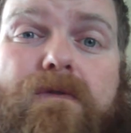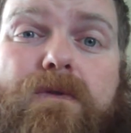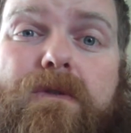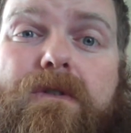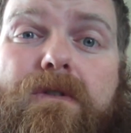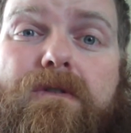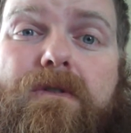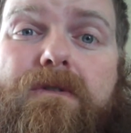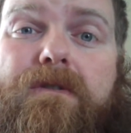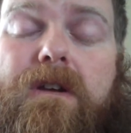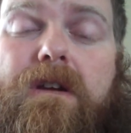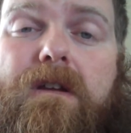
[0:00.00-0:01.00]
as food is
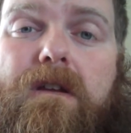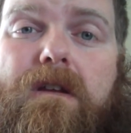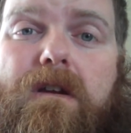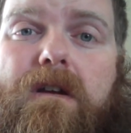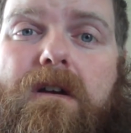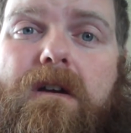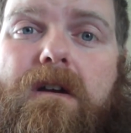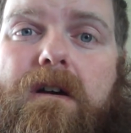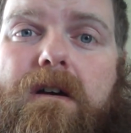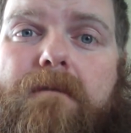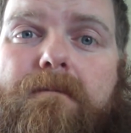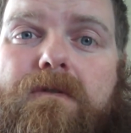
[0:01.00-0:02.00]
concerned.
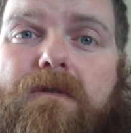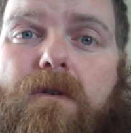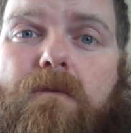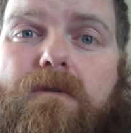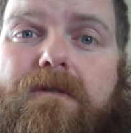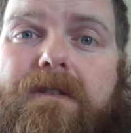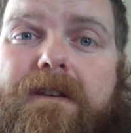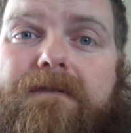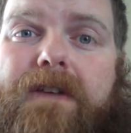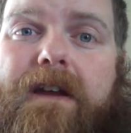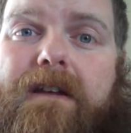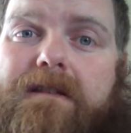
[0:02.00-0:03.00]
So we'll see
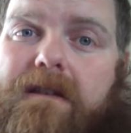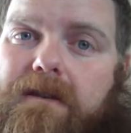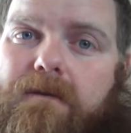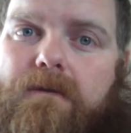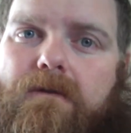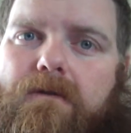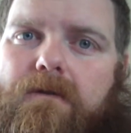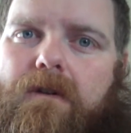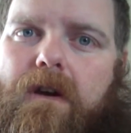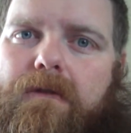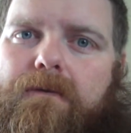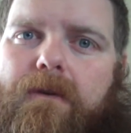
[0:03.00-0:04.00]
if that continues
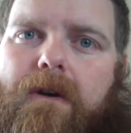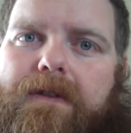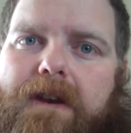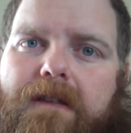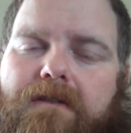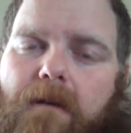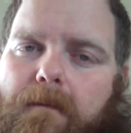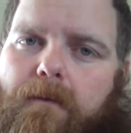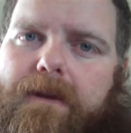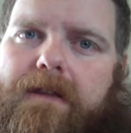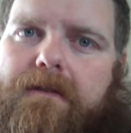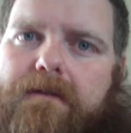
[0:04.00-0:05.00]
throughout the next couple
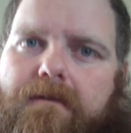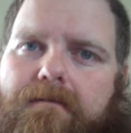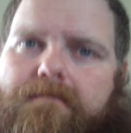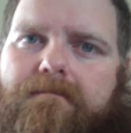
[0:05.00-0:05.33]
weeks.